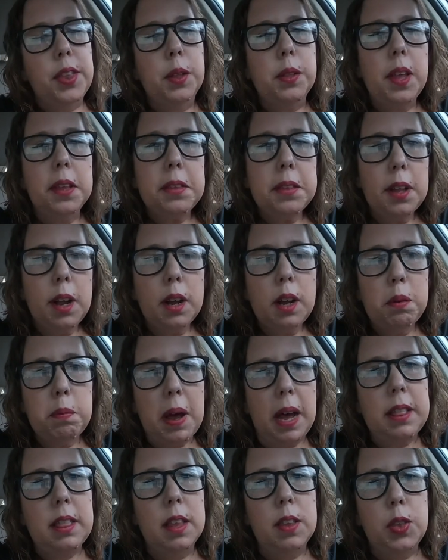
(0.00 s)
so let's talk
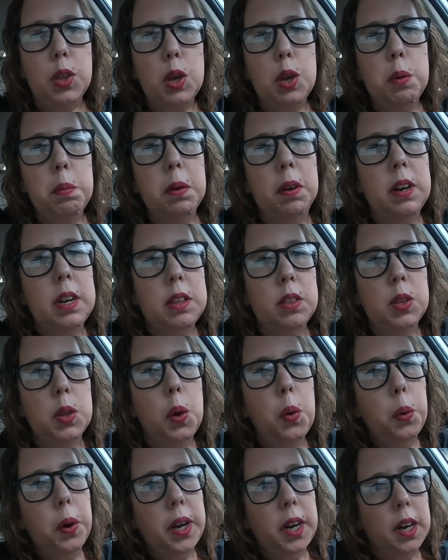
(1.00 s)
about this Uber Eats
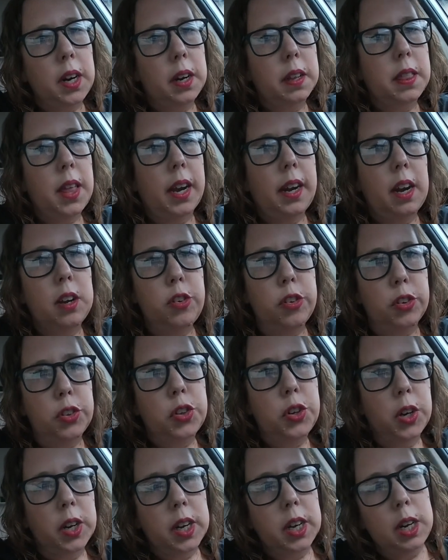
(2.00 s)
order that I
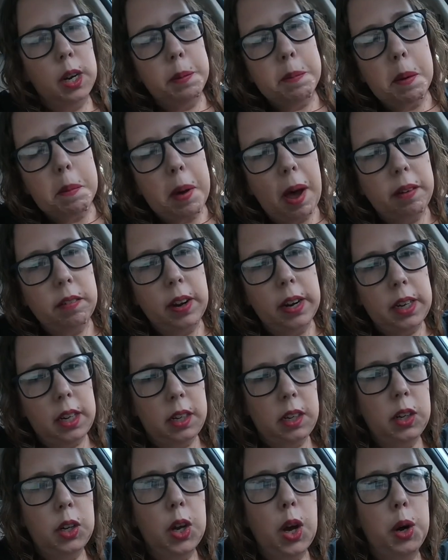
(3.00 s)
just took and I'm about
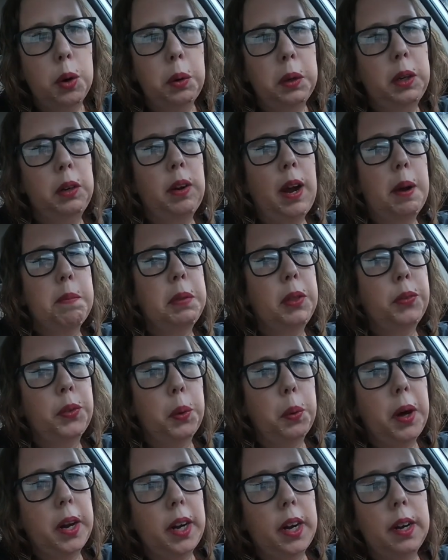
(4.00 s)
ready to go and grab this
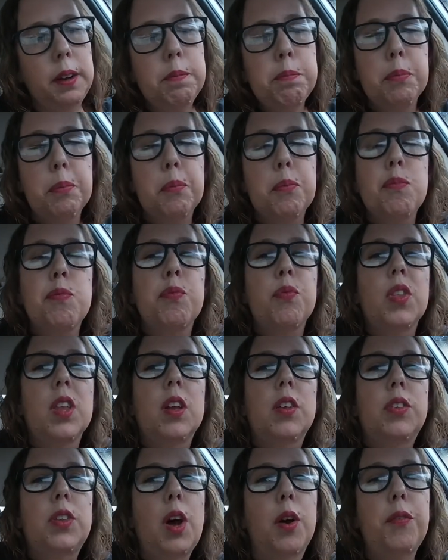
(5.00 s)
order.
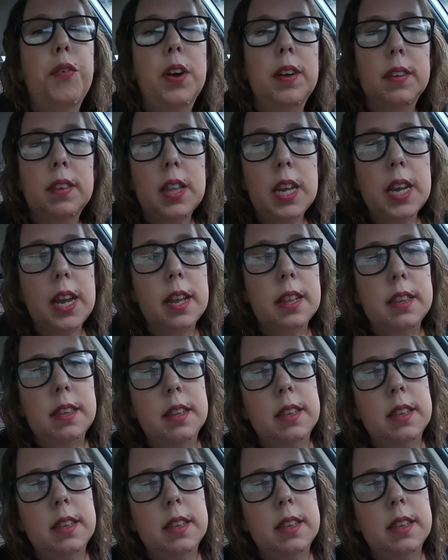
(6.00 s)
So first thing, it's